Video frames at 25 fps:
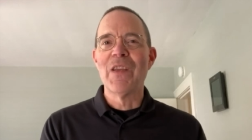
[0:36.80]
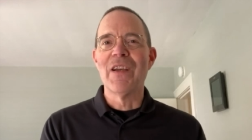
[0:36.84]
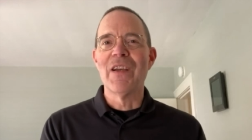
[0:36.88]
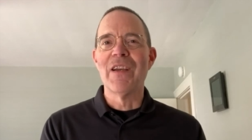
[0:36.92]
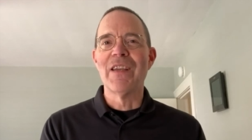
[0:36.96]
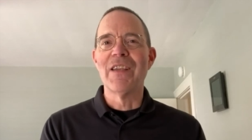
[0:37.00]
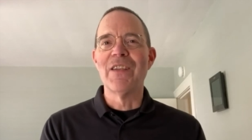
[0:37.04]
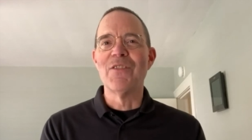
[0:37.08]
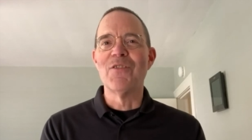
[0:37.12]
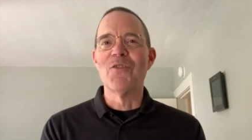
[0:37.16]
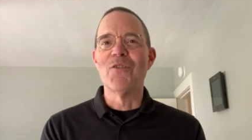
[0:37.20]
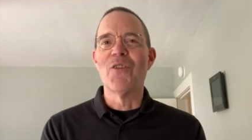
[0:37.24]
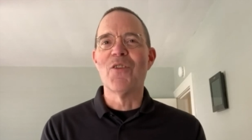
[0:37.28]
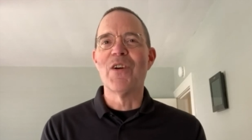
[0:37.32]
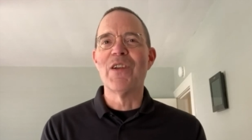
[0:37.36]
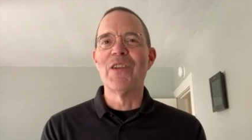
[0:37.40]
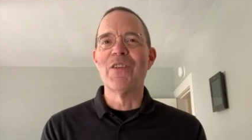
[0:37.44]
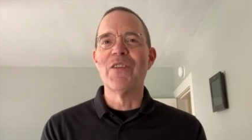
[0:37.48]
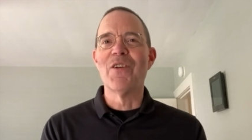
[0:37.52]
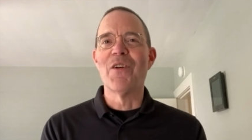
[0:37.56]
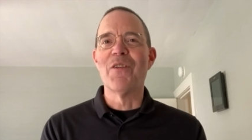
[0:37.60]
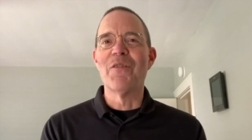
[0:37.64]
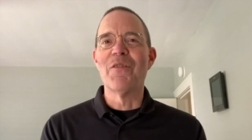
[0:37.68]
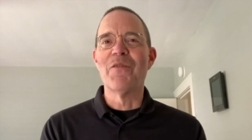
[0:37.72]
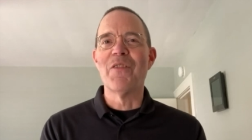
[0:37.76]
uh, he
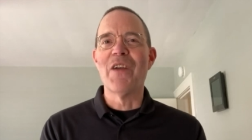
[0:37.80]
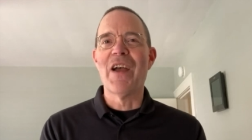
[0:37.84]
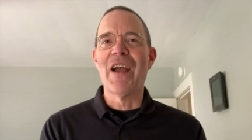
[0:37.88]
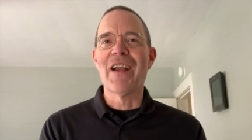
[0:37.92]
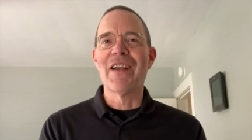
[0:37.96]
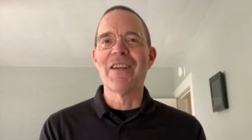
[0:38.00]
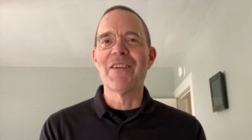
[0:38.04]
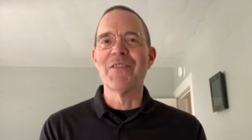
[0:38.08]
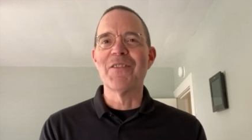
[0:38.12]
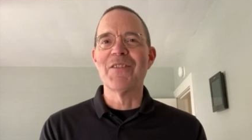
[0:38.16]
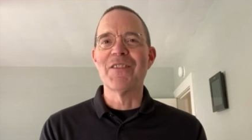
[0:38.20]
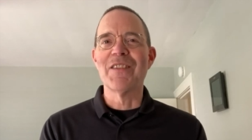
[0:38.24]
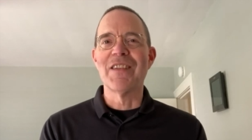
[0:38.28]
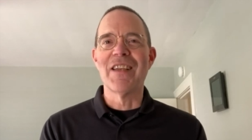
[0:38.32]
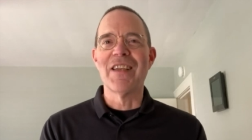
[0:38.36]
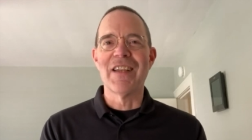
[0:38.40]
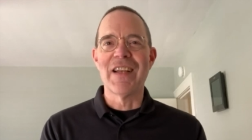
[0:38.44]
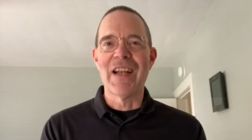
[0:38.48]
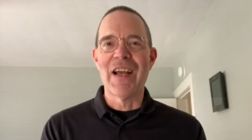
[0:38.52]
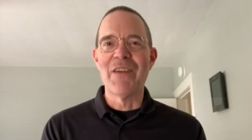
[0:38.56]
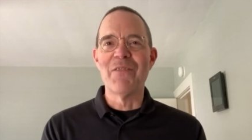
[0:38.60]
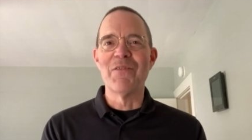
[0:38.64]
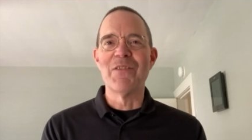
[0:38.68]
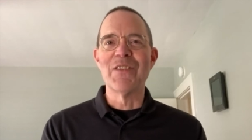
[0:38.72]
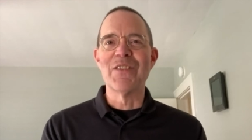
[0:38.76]
joined our faculty
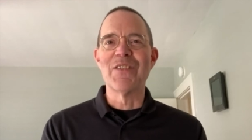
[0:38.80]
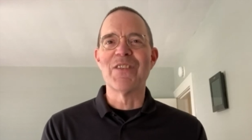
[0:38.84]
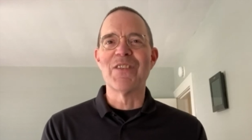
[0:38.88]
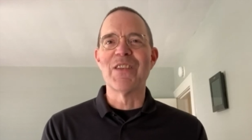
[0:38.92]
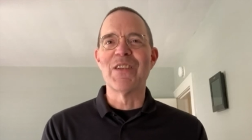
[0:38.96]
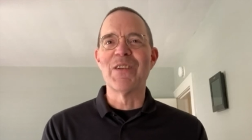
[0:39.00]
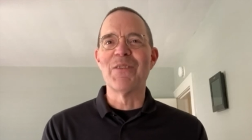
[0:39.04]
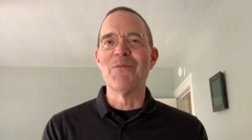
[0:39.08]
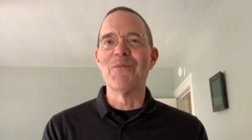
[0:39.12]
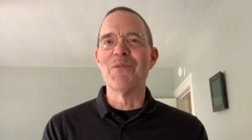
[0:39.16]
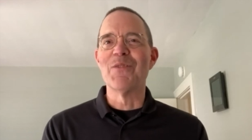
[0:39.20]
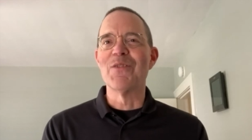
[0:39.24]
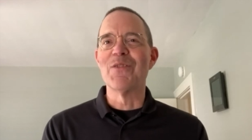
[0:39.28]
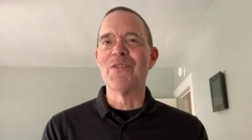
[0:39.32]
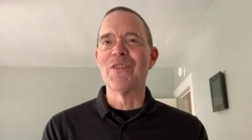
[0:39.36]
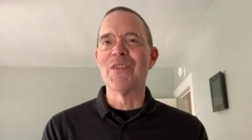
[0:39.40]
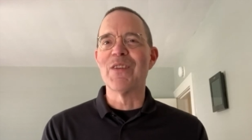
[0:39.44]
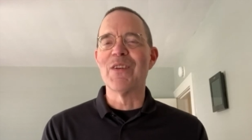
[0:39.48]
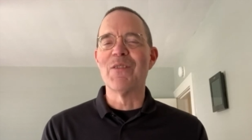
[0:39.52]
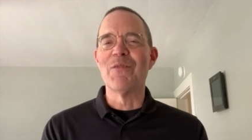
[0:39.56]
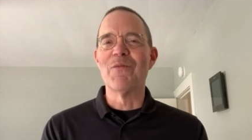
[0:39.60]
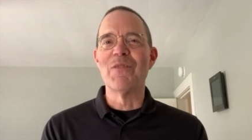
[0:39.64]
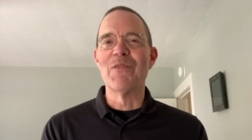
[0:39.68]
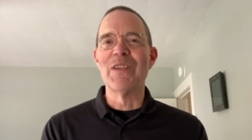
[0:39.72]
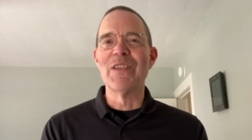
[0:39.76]
and obviously was
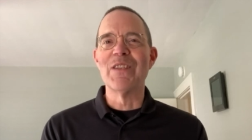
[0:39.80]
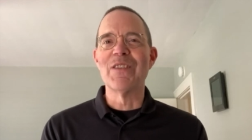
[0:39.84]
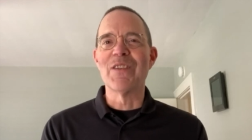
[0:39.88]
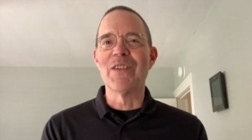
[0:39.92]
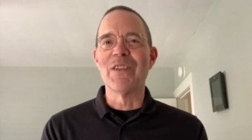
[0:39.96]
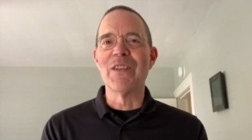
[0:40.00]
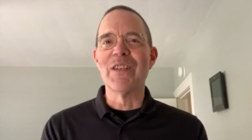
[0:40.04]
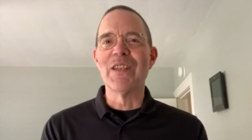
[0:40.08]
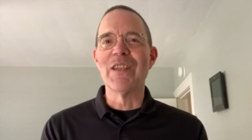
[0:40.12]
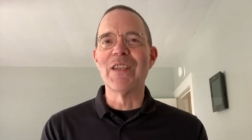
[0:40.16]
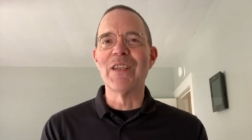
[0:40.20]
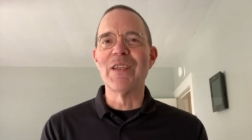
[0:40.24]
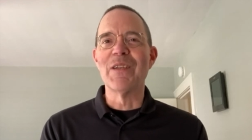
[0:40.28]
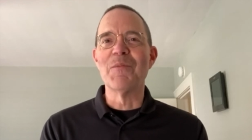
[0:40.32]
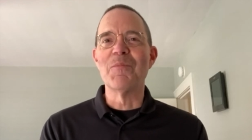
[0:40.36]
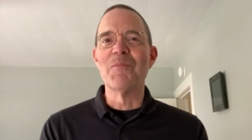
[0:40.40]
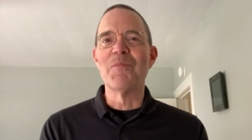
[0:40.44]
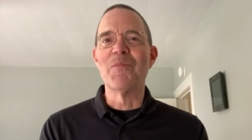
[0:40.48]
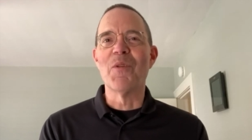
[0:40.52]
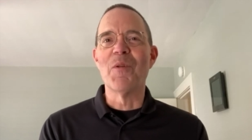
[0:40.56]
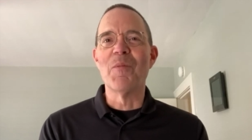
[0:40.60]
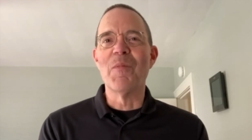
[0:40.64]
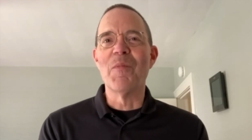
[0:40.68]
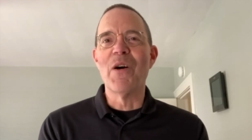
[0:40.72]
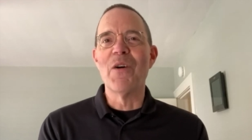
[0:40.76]
recently
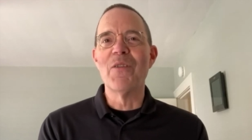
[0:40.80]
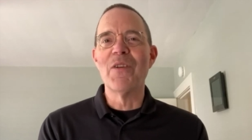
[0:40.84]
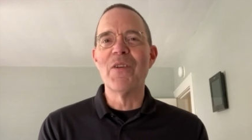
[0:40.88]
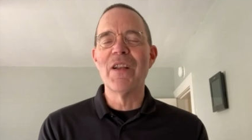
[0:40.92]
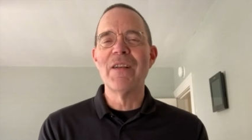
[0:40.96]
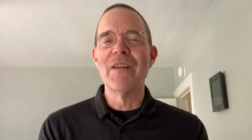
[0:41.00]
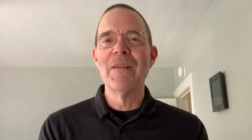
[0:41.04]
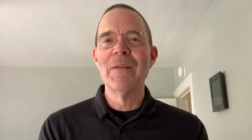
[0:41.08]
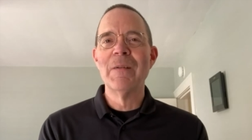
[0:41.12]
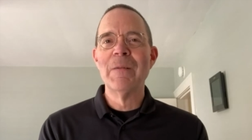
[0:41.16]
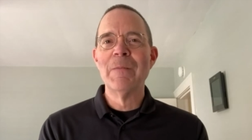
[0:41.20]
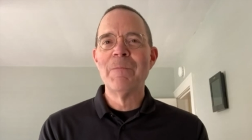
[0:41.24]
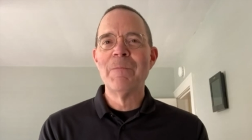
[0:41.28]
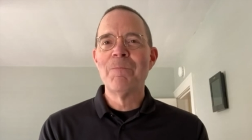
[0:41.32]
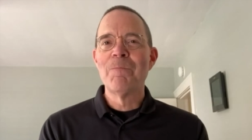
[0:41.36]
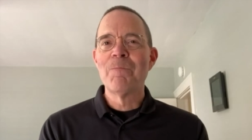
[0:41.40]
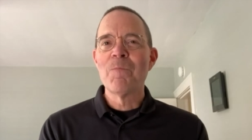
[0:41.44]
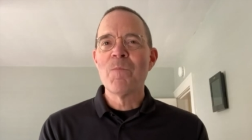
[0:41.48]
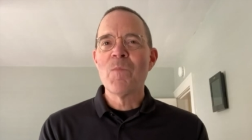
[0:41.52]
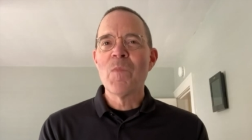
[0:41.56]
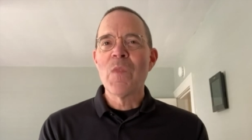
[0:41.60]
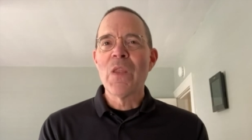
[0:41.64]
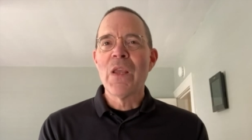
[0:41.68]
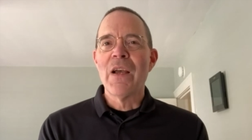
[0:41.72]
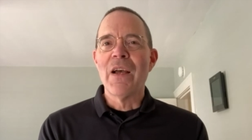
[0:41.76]
promoted.
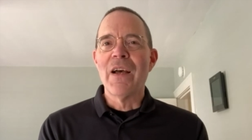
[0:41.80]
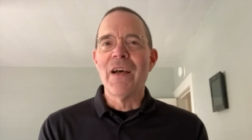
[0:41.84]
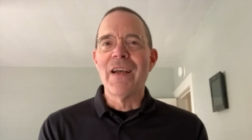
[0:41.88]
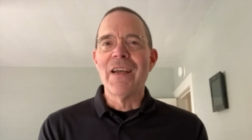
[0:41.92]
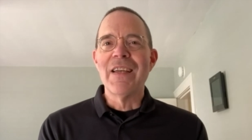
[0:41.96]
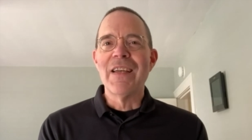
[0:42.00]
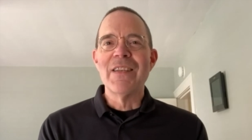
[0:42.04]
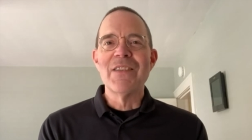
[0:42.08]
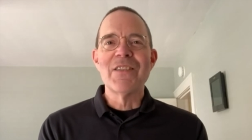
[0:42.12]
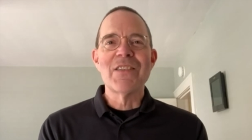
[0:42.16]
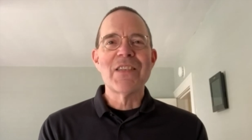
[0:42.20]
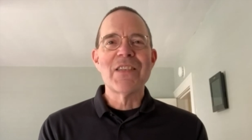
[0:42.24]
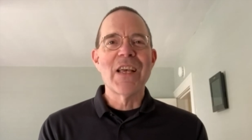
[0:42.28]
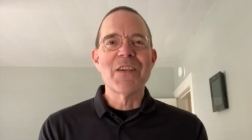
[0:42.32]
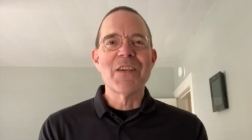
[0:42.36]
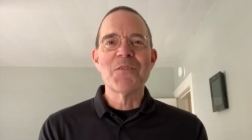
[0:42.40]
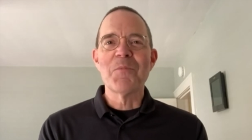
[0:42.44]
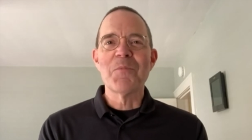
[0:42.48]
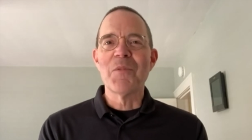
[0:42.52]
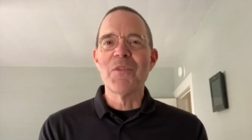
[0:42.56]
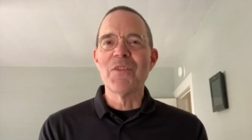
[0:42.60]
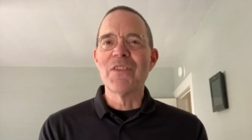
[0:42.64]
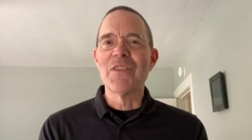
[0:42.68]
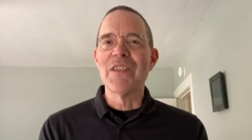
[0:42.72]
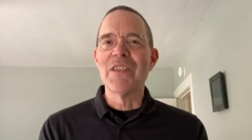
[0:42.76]
his
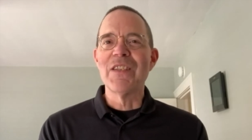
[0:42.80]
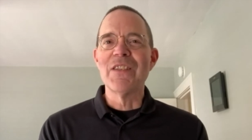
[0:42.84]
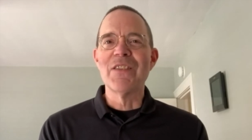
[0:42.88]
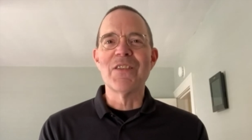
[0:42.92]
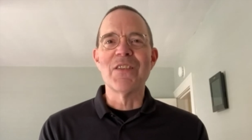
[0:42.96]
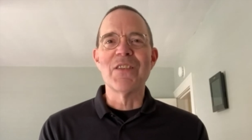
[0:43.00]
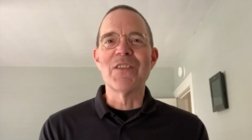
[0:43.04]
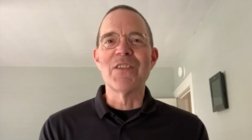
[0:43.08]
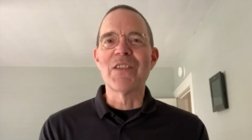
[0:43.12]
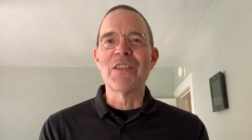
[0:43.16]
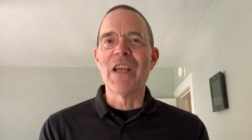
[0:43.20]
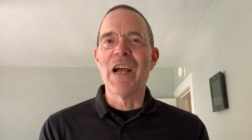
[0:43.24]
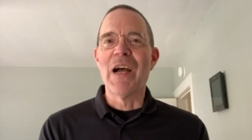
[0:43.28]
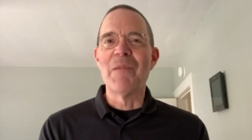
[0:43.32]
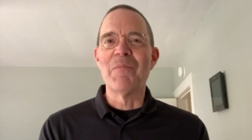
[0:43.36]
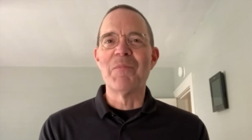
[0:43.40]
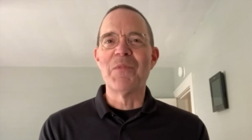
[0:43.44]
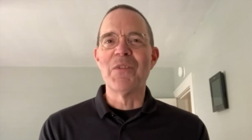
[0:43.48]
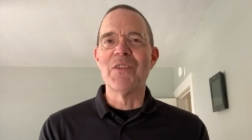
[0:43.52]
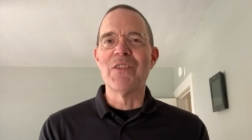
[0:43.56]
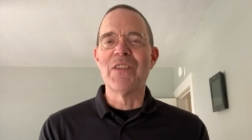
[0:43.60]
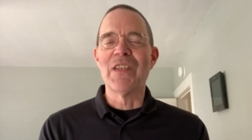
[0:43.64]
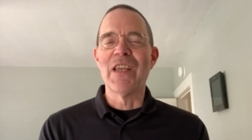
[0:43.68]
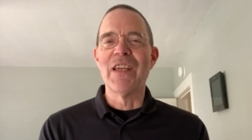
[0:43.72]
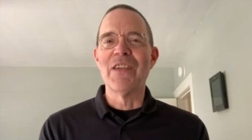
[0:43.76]
expertise is
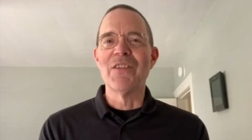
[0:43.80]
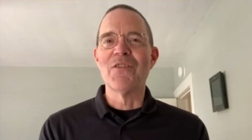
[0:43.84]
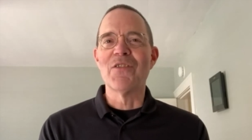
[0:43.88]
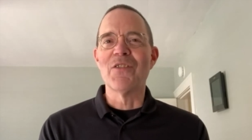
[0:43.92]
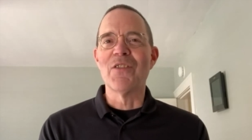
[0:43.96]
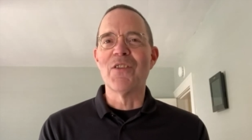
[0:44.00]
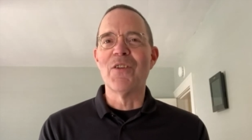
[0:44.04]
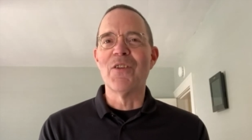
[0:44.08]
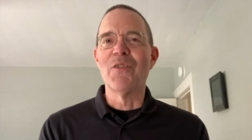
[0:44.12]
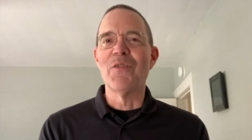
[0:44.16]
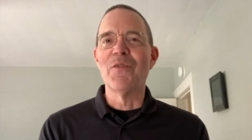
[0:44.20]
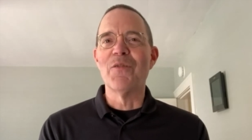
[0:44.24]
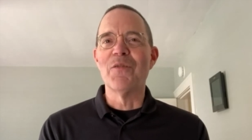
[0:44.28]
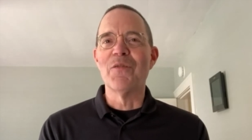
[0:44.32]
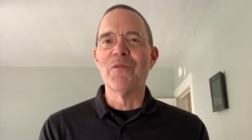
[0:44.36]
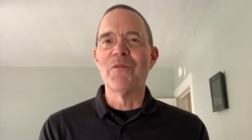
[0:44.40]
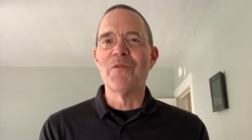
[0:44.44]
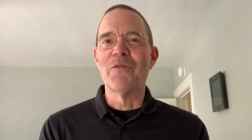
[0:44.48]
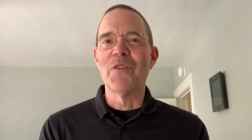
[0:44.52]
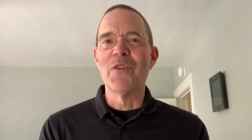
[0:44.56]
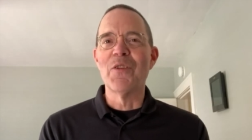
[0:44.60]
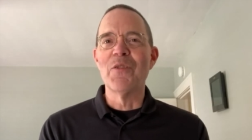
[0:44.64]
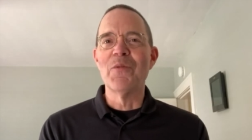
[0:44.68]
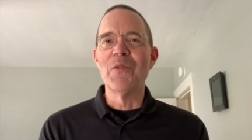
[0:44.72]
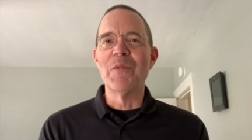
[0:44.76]
computational
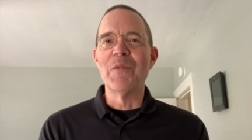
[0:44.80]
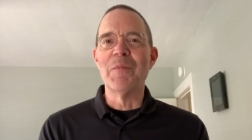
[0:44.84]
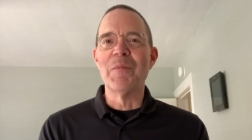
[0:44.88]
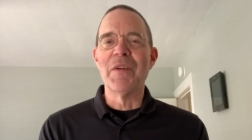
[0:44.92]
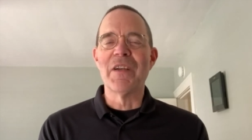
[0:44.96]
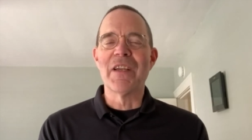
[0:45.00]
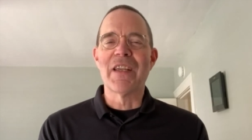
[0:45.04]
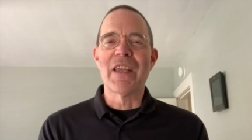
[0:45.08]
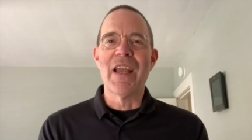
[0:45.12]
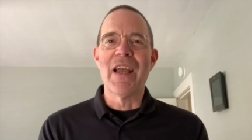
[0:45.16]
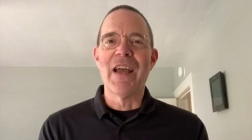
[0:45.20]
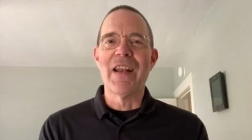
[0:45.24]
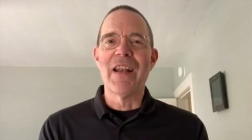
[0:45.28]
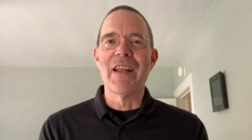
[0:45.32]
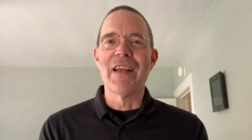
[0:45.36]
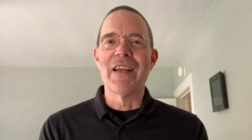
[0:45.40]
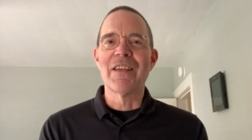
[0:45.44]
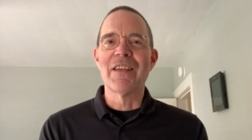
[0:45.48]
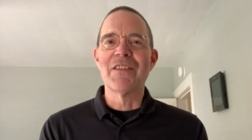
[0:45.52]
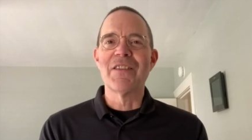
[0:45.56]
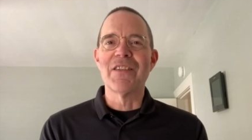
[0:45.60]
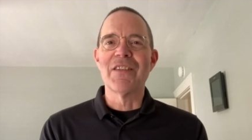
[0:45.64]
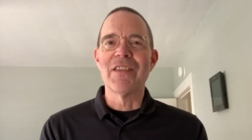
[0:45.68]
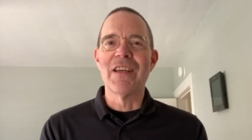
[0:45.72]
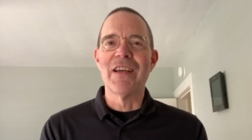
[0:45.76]
fluid
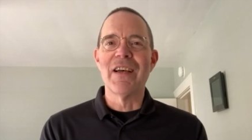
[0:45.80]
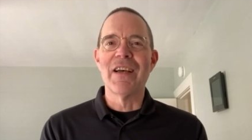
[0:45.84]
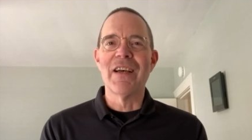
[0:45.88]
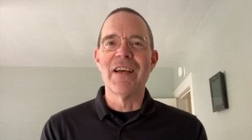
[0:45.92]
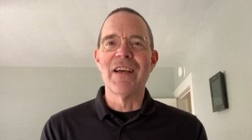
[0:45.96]
mechanics,